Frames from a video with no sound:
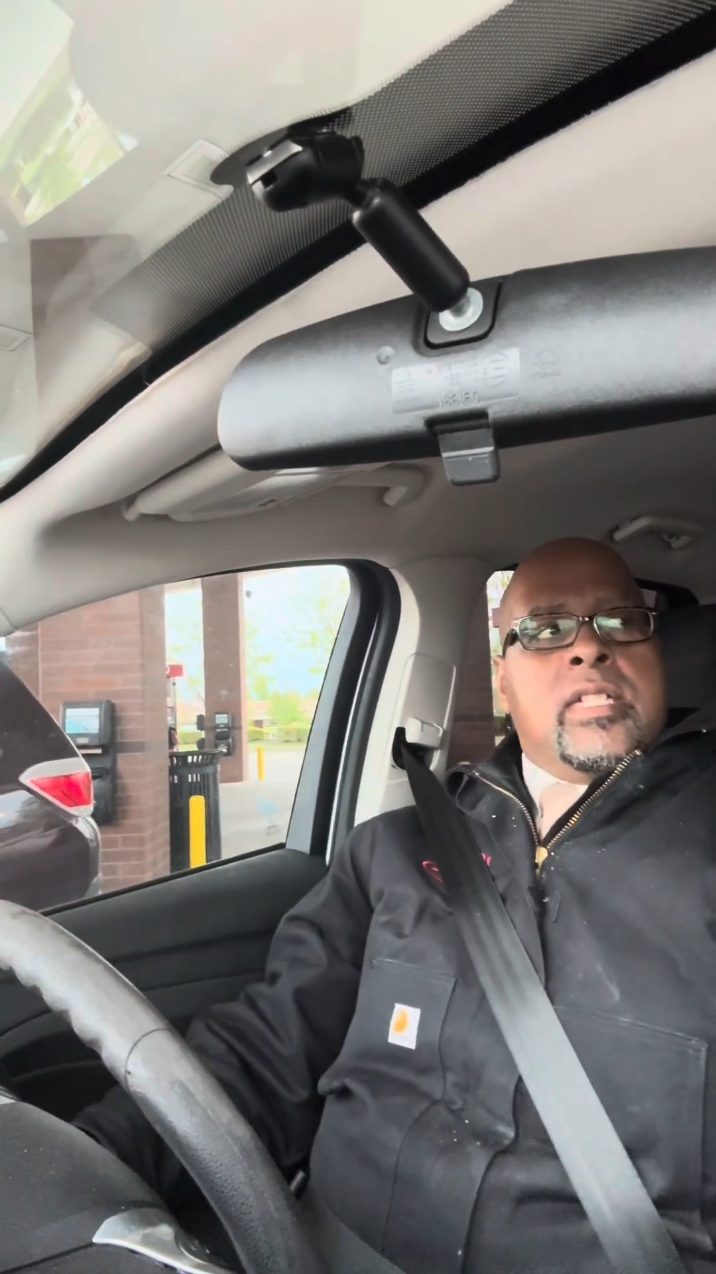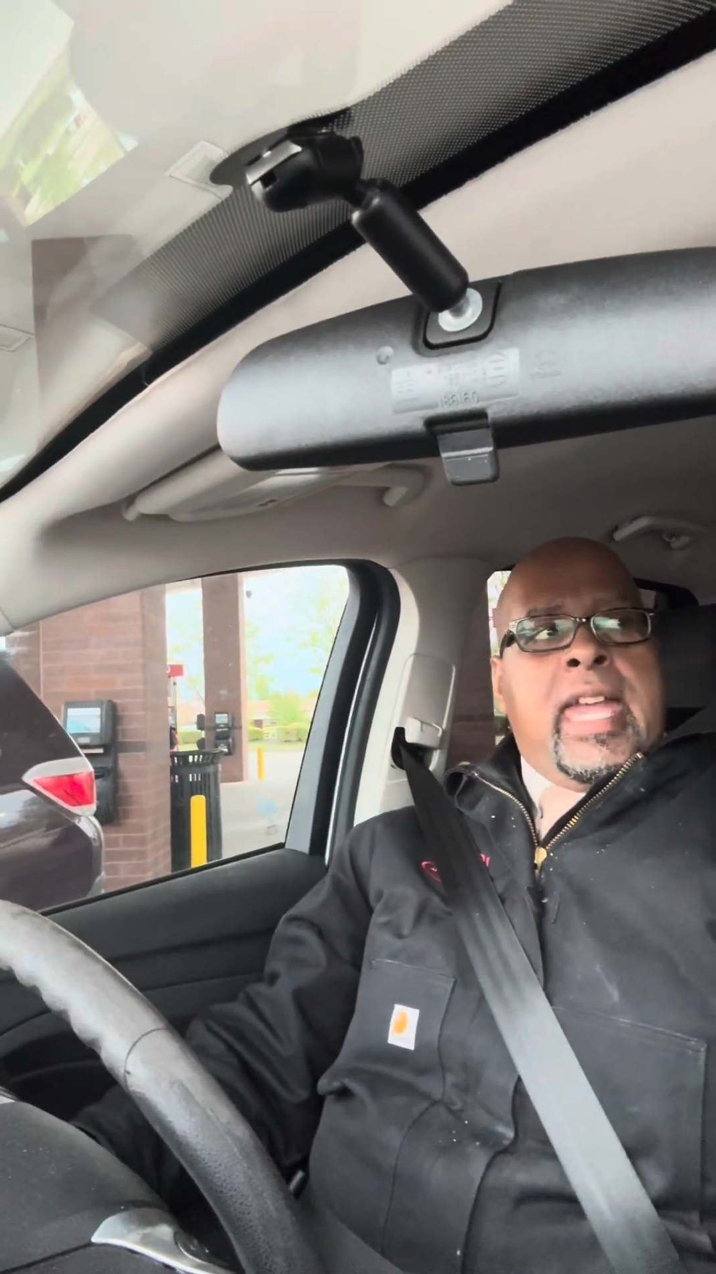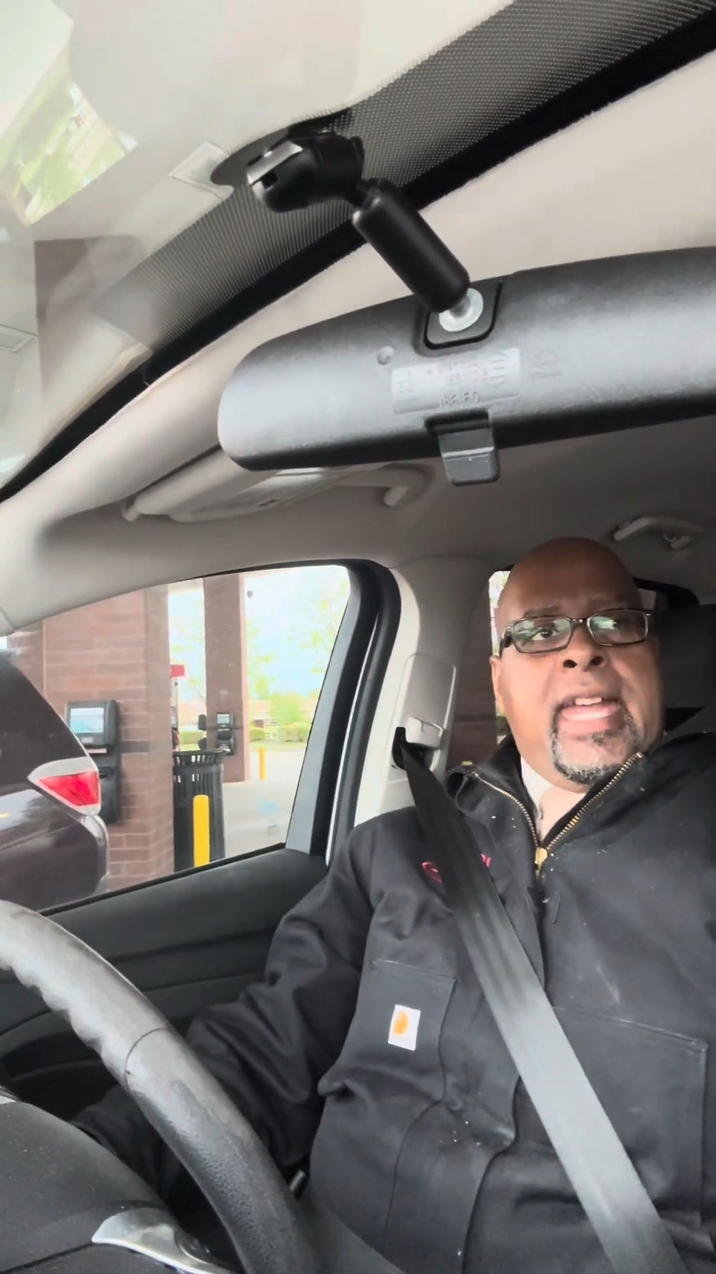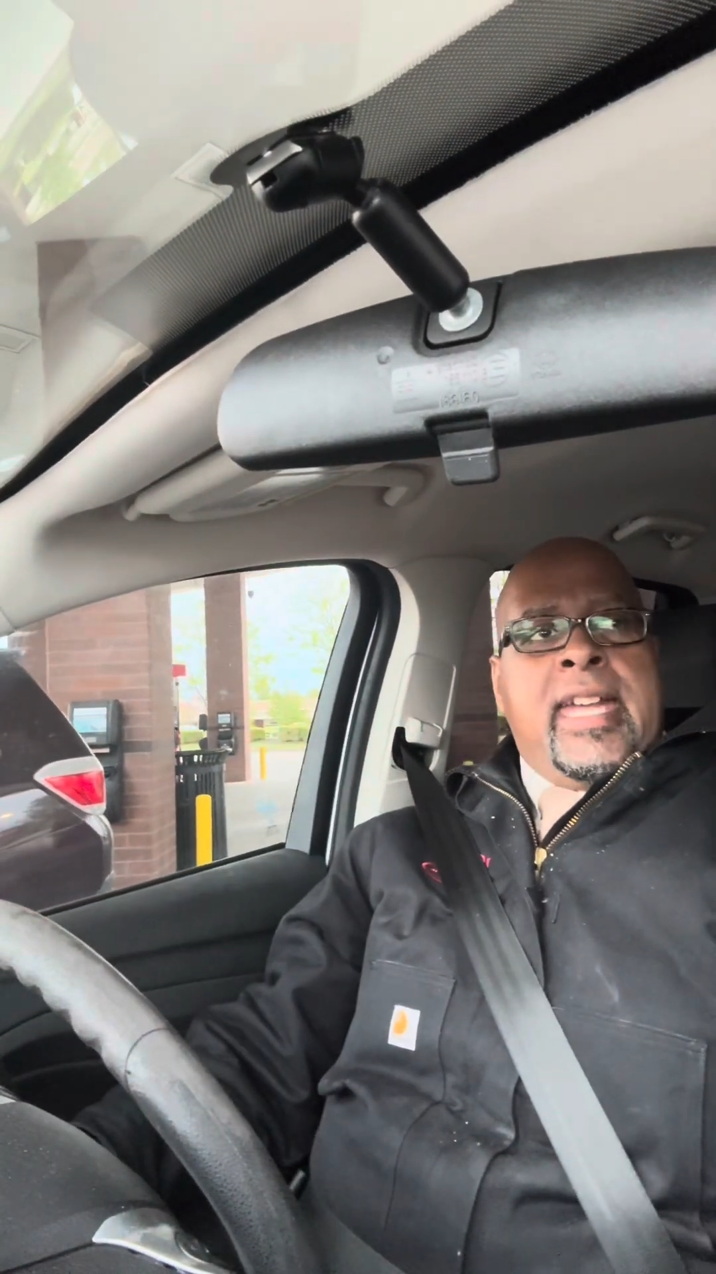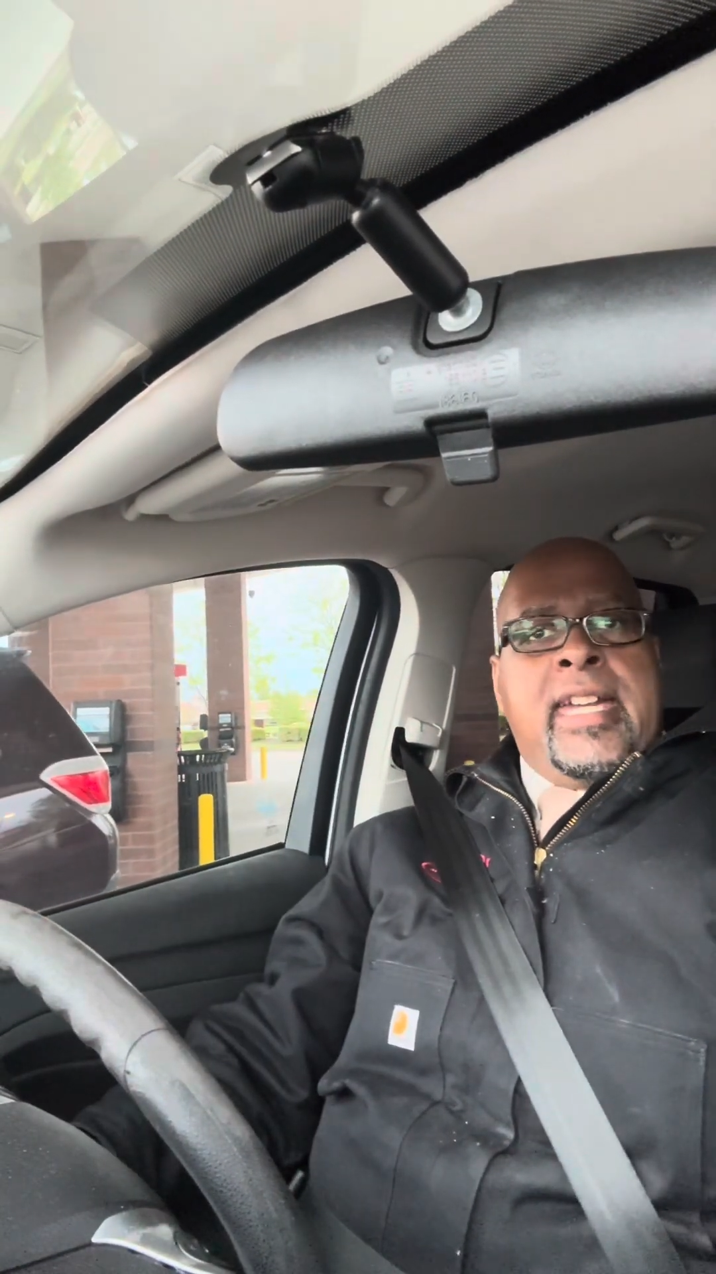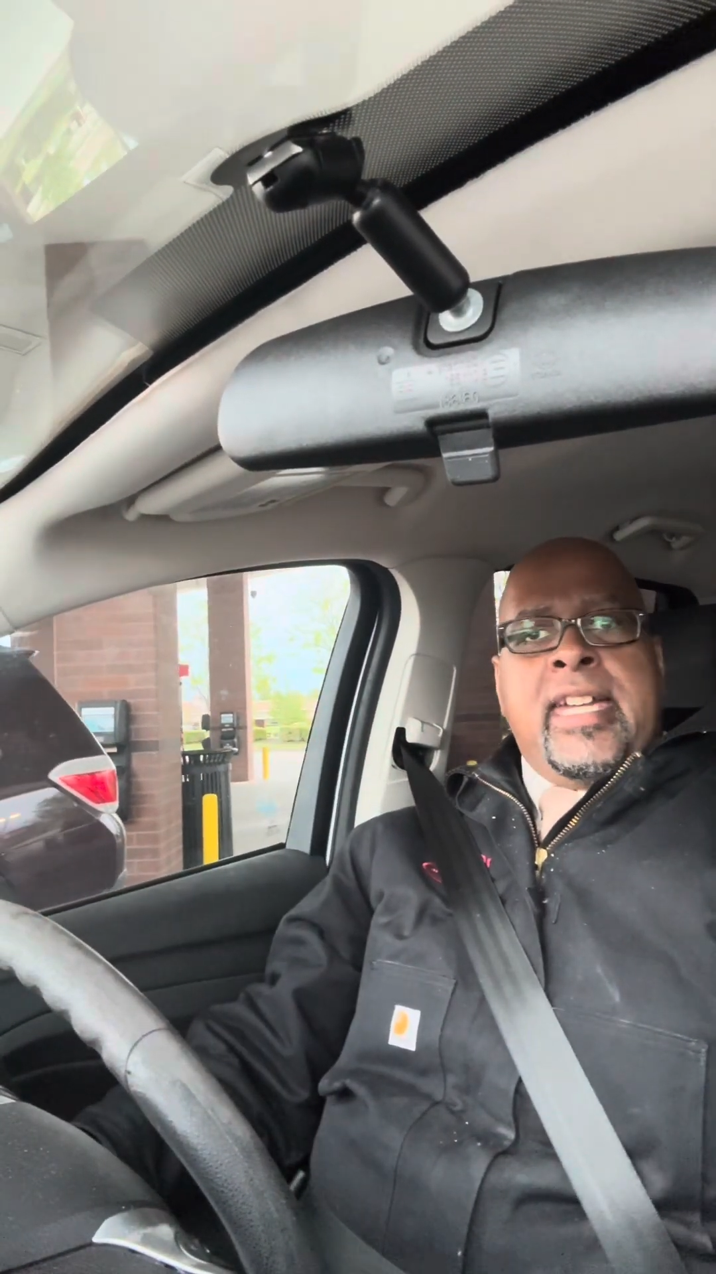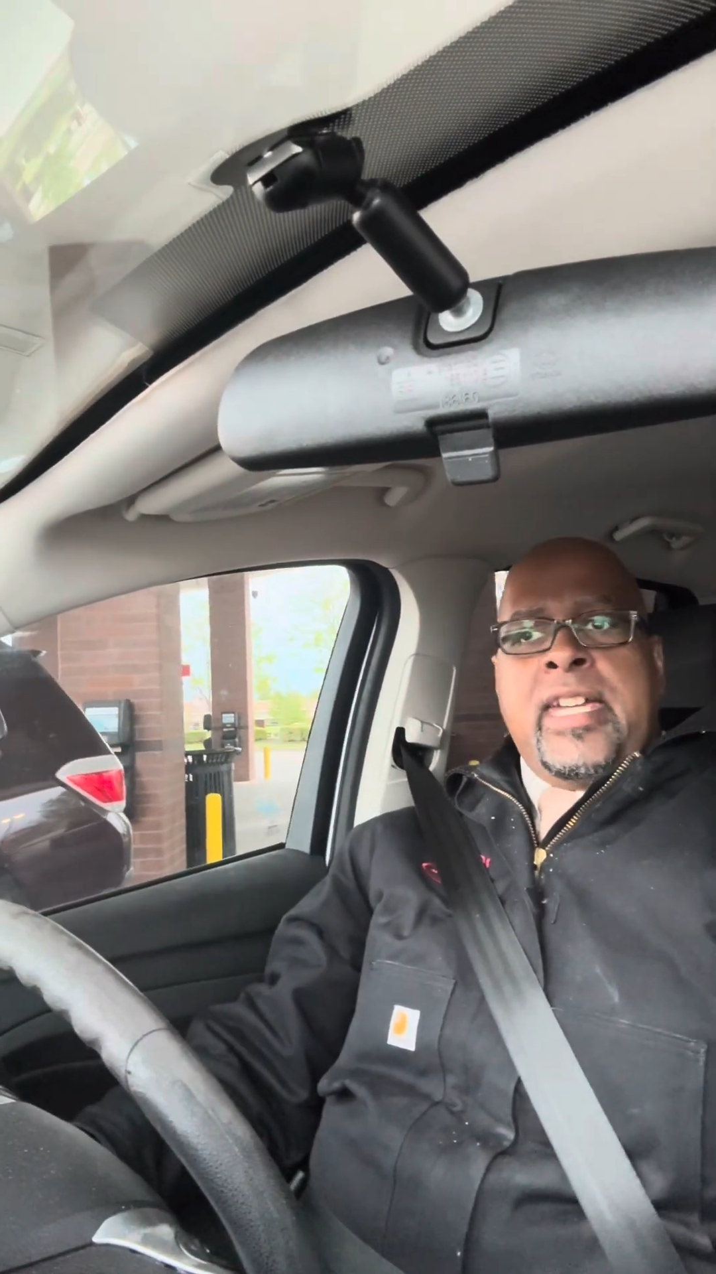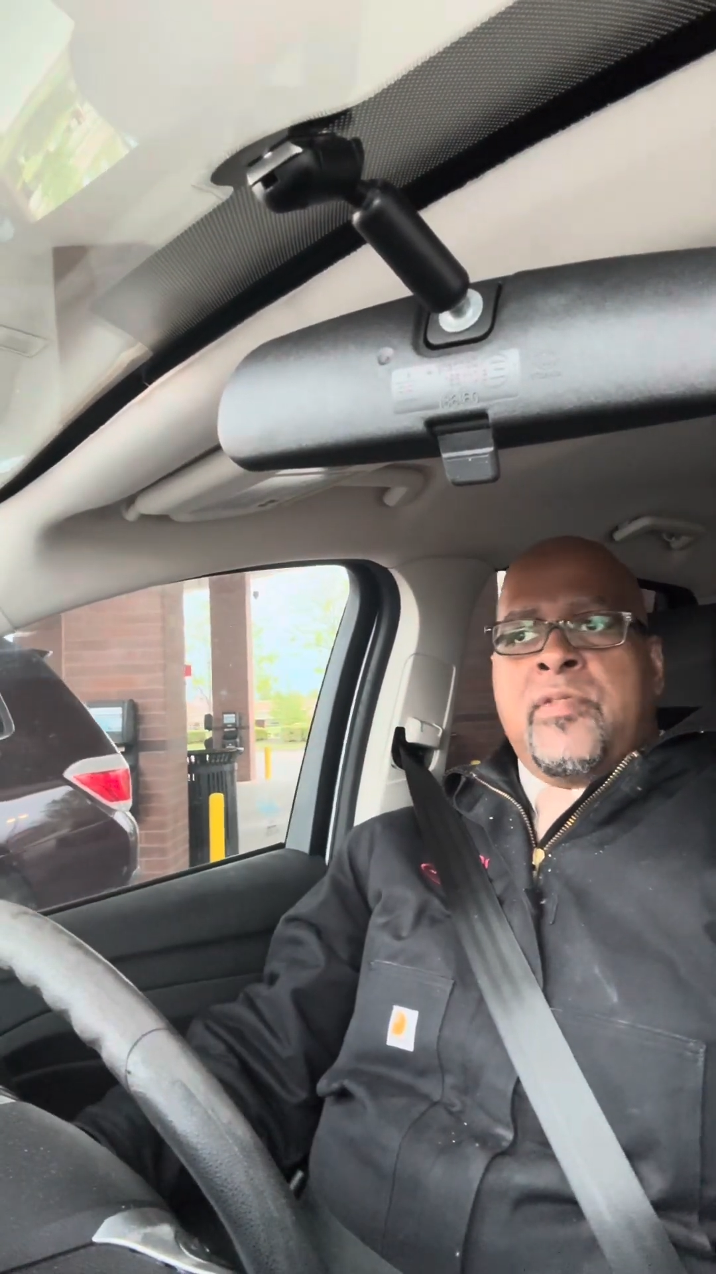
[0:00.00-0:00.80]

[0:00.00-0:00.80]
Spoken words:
it